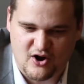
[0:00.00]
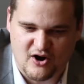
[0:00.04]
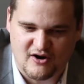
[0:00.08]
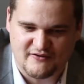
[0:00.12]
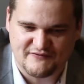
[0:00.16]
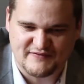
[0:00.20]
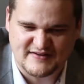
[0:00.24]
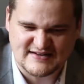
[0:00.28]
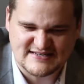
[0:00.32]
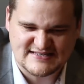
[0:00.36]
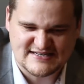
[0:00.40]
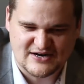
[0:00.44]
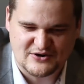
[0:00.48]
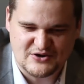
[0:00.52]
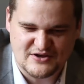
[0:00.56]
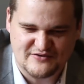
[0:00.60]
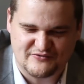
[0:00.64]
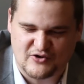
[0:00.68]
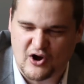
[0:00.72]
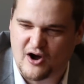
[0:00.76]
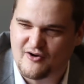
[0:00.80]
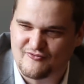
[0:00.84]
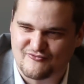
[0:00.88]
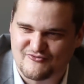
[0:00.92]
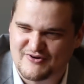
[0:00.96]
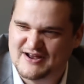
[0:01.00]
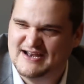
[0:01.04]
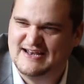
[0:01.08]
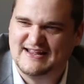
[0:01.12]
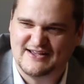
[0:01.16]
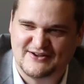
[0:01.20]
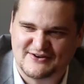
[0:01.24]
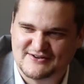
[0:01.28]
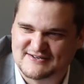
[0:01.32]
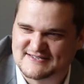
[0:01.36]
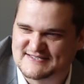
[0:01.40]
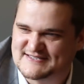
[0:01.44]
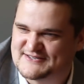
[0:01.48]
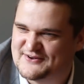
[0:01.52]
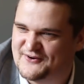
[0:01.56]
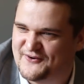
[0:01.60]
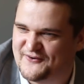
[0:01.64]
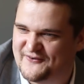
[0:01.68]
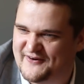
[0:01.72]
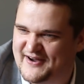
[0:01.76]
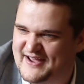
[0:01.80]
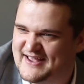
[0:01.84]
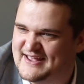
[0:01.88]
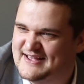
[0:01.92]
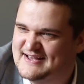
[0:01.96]
off until you've got a really good
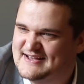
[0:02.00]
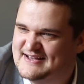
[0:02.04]
story.